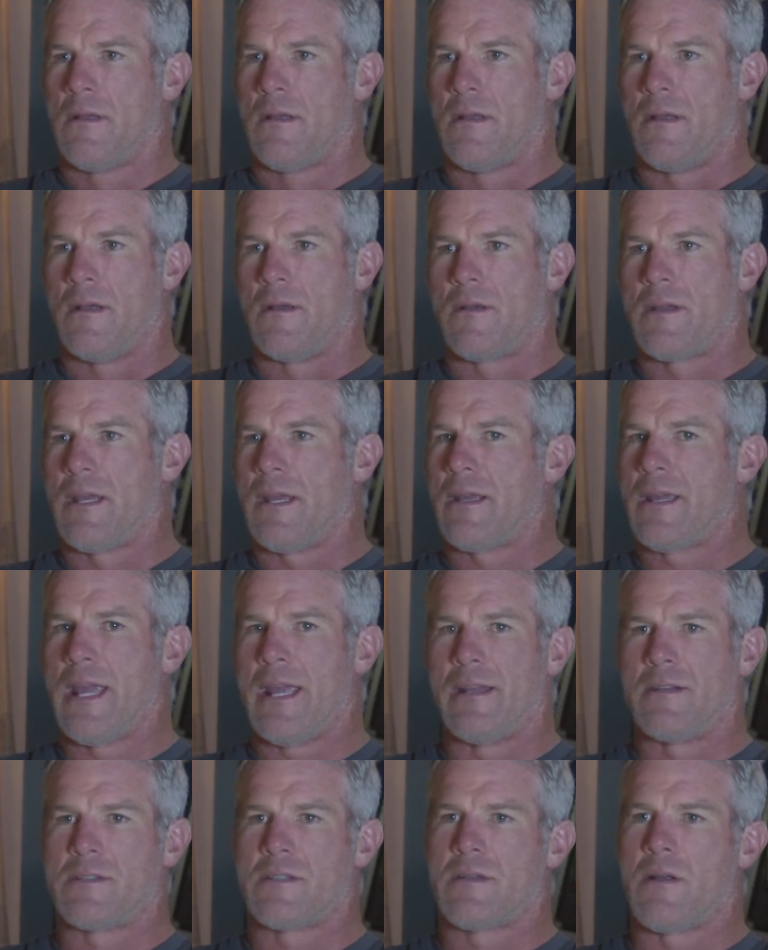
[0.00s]
You know, it
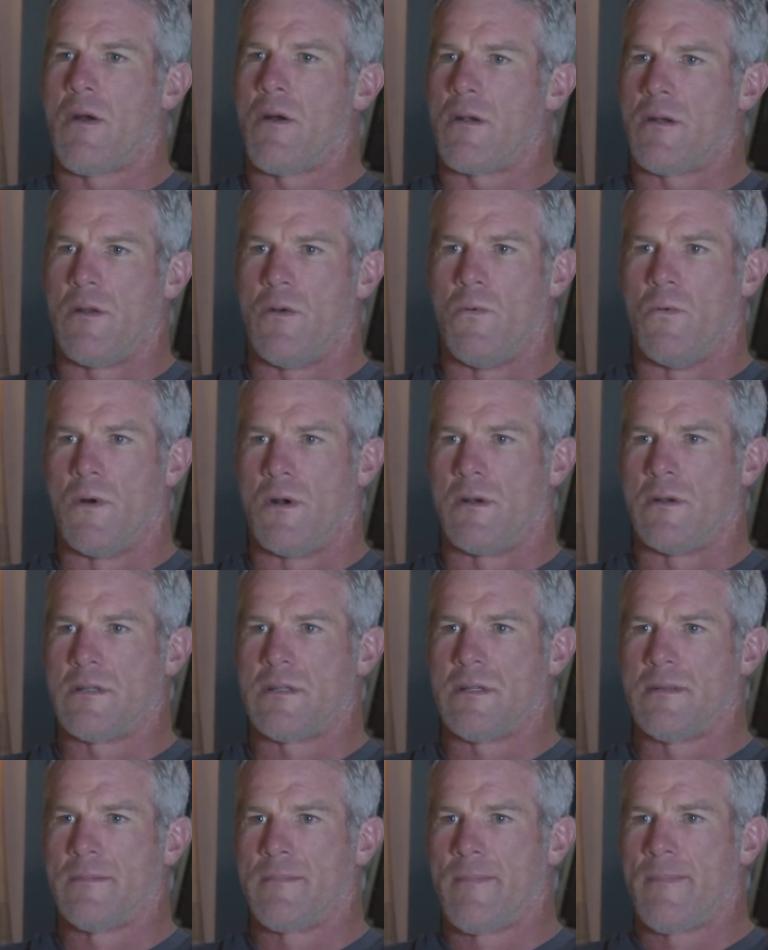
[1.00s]
can't start no
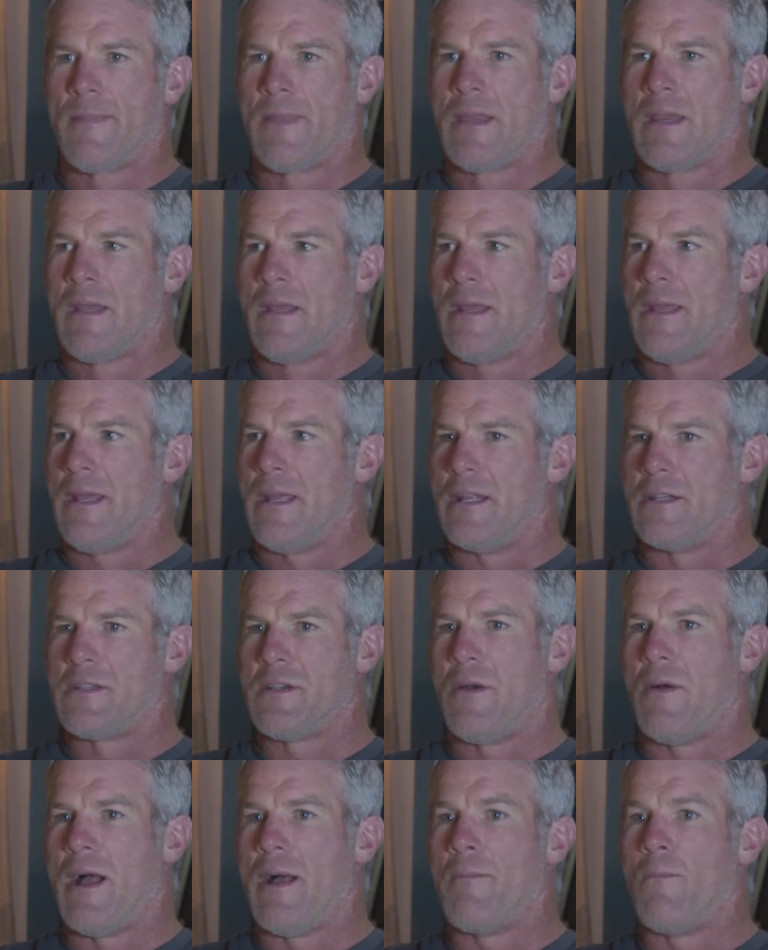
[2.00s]
worse. And
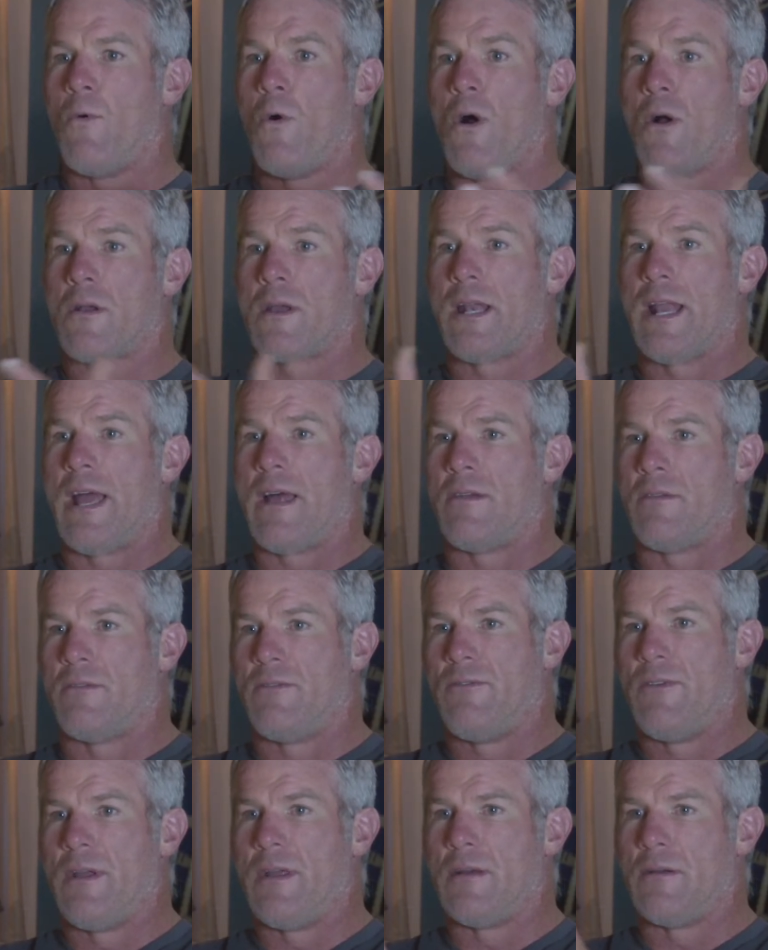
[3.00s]
so I'm walking out on
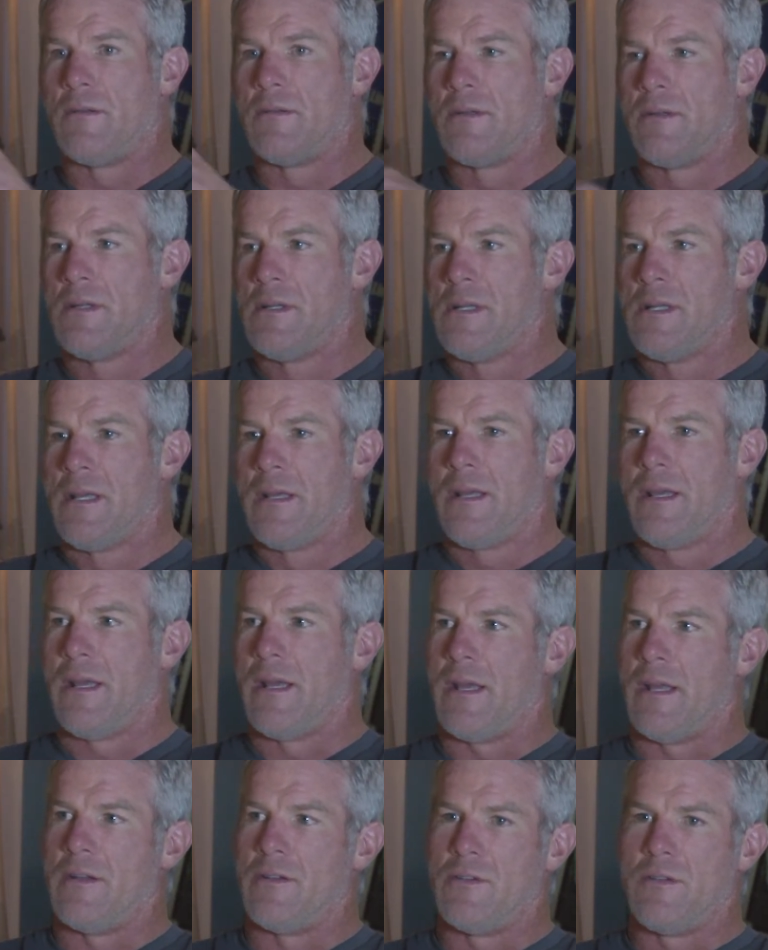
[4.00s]
the field,
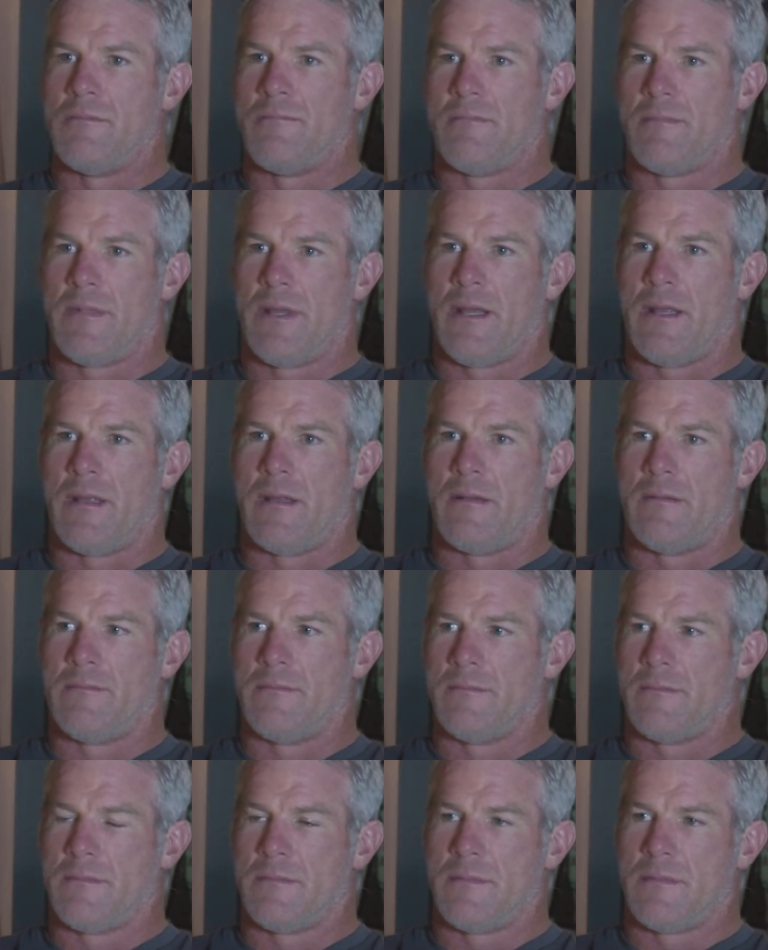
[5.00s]
and
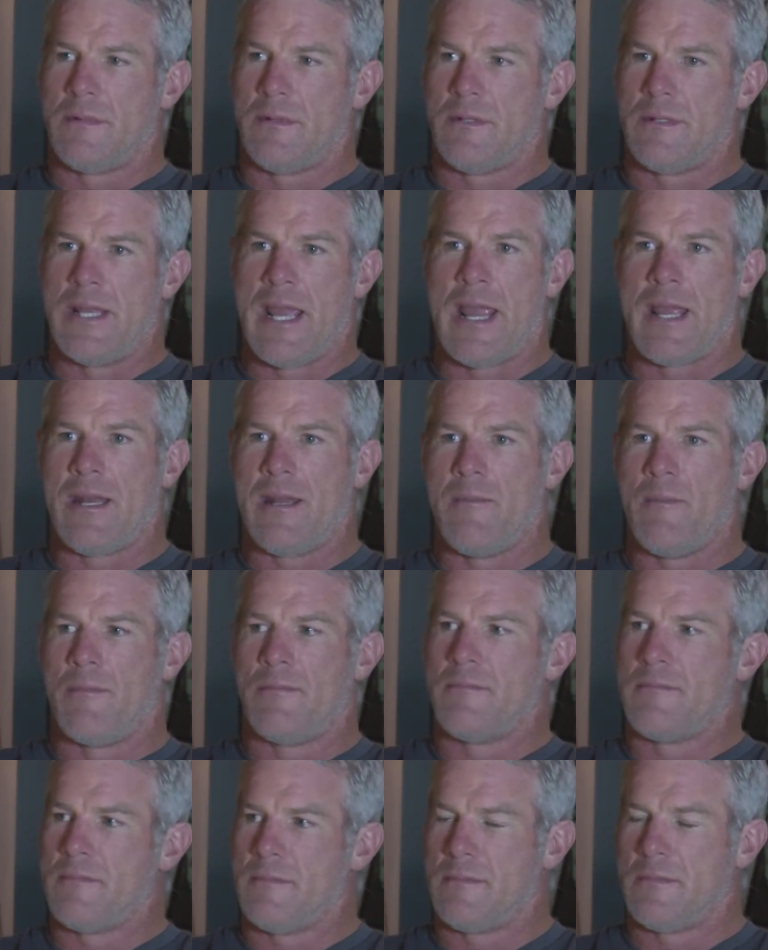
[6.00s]
Danny
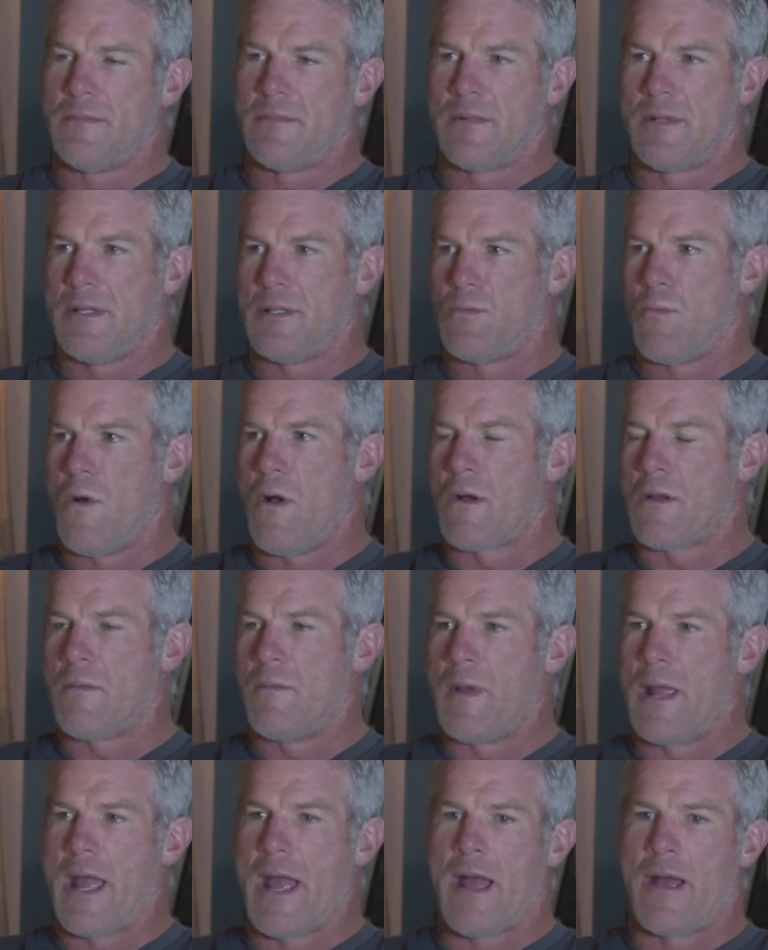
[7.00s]
is
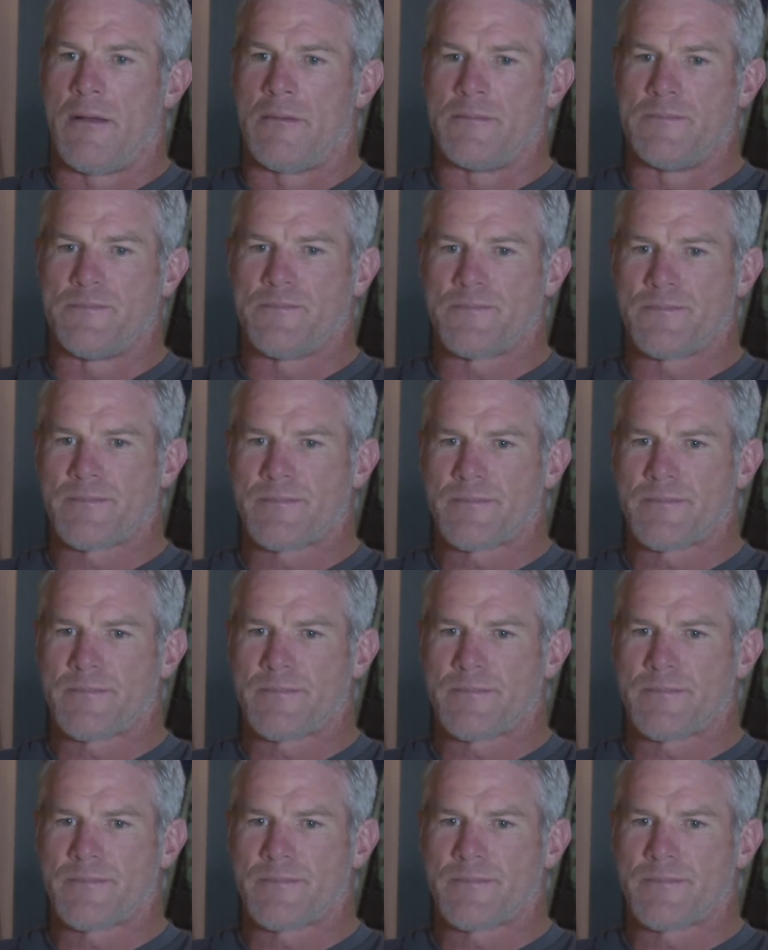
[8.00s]
walking me out, and